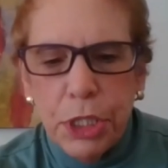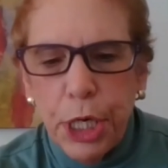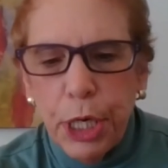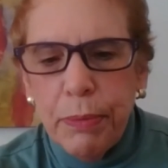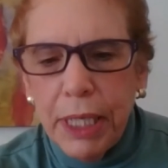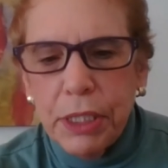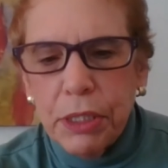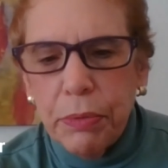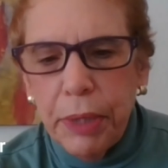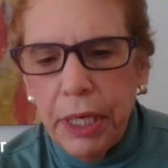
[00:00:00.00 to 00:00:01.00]
to share my
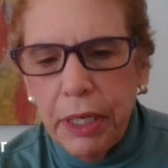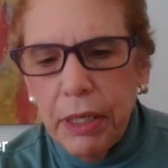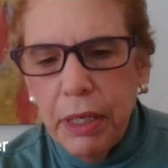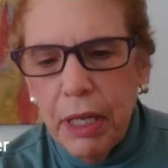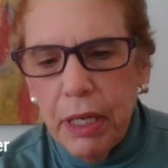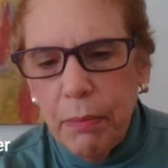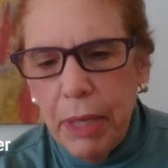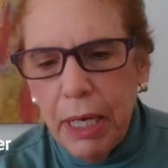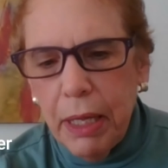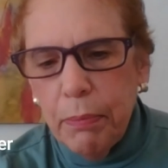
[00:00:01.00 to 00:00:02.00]
screen in a
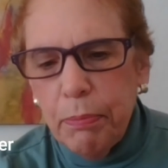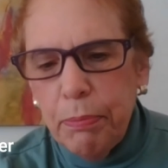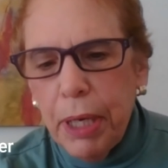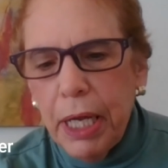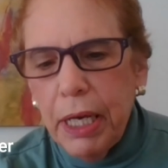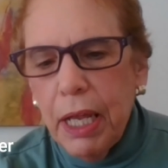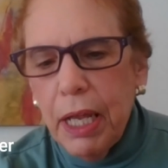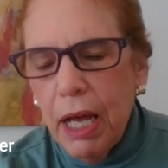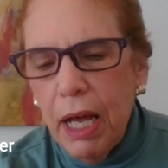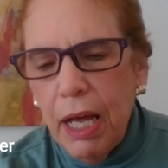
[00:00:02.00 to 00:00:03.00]
minute, but
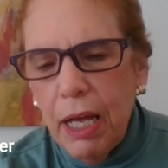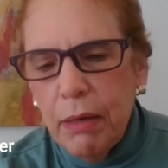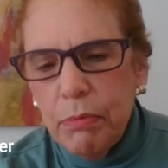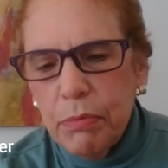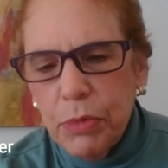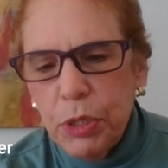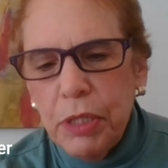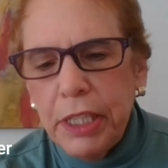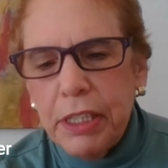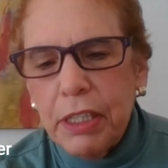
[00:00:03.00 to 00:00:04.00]
um, you
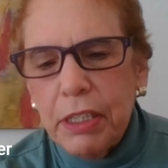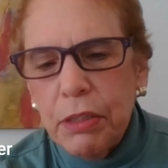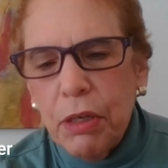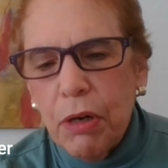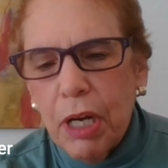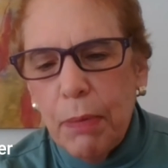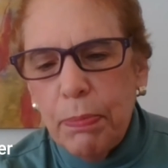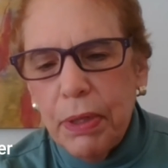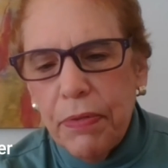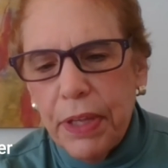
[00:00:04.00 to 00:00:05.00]
need to know a
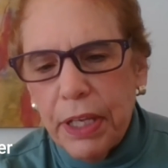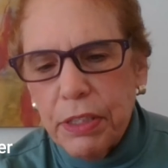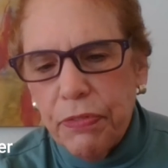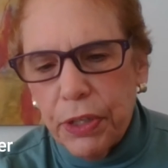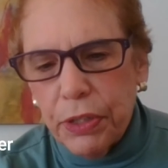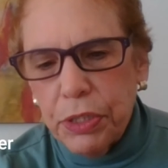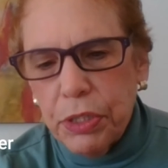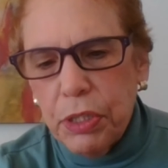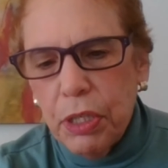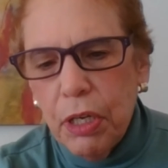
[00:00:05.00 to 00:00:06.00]
couple of things first.